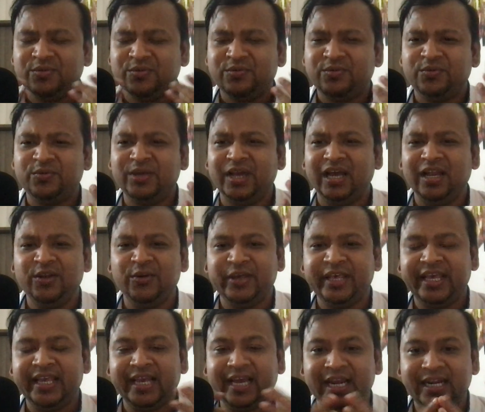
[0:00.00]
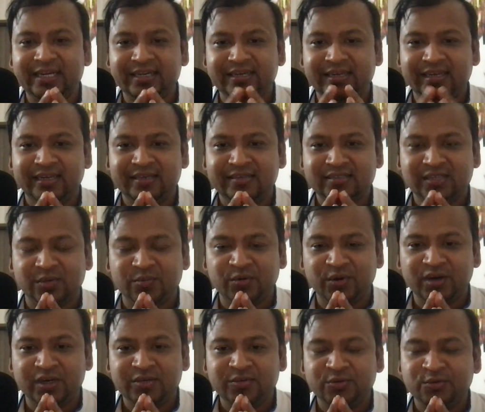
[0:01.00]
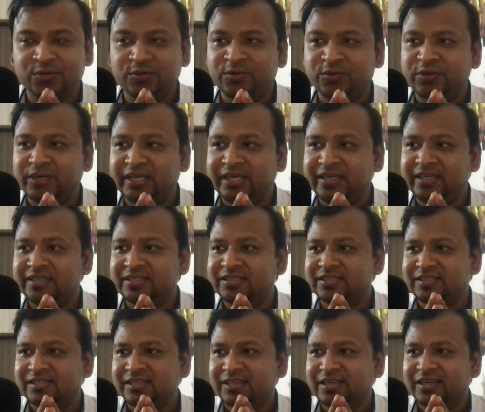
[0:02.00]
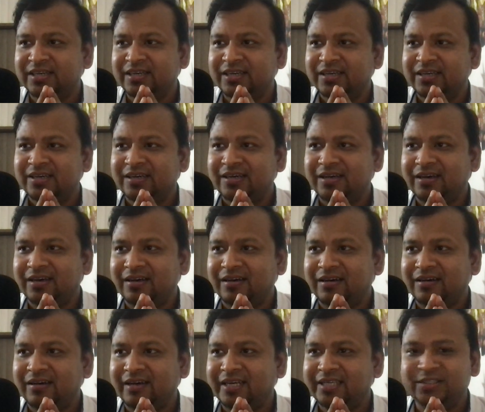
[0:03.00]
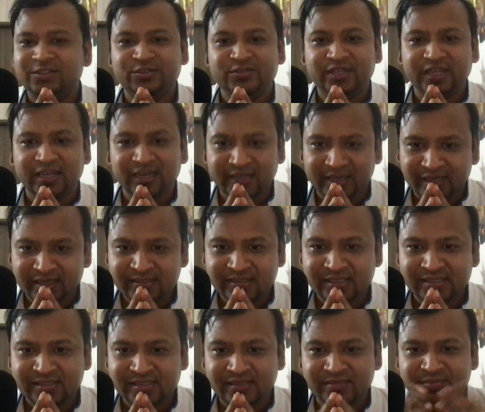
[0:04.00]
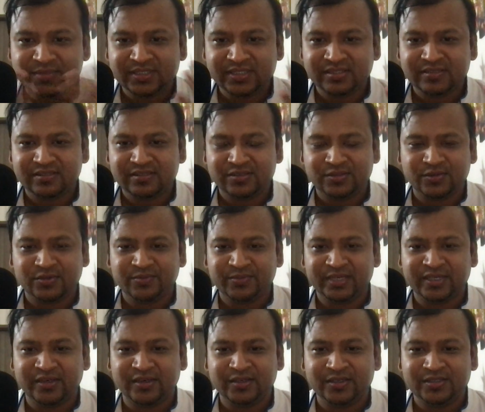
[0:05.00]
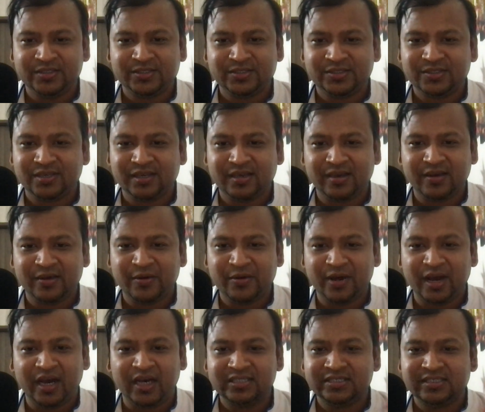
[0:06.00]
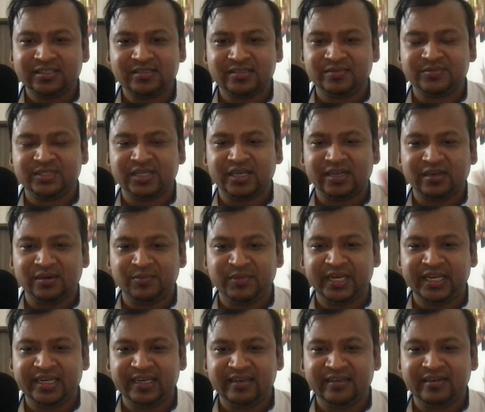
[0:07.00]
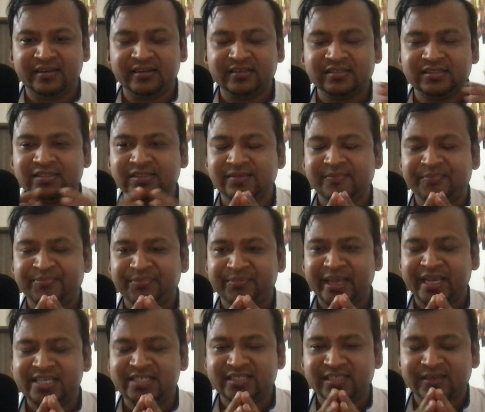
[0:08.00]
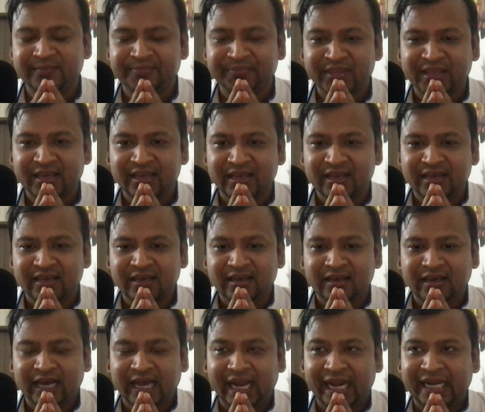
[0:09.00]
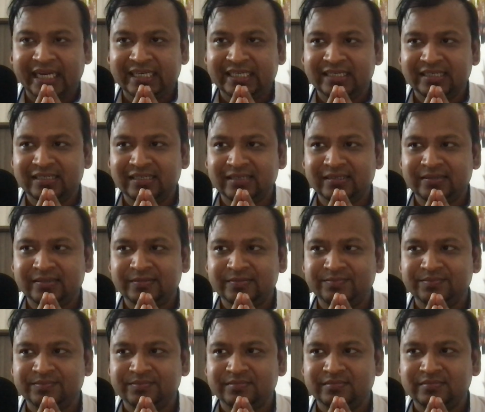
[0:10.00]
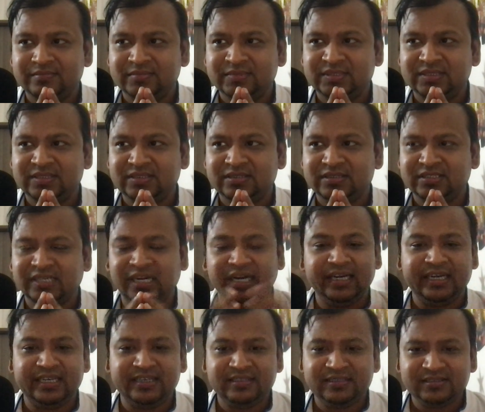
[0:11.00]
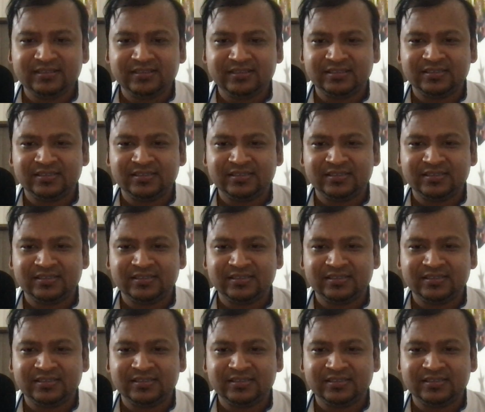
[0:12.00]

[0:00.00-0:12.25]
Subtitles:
we are looking at someone who is into the Linux systems. So because our systems are completely Linux based, and containers.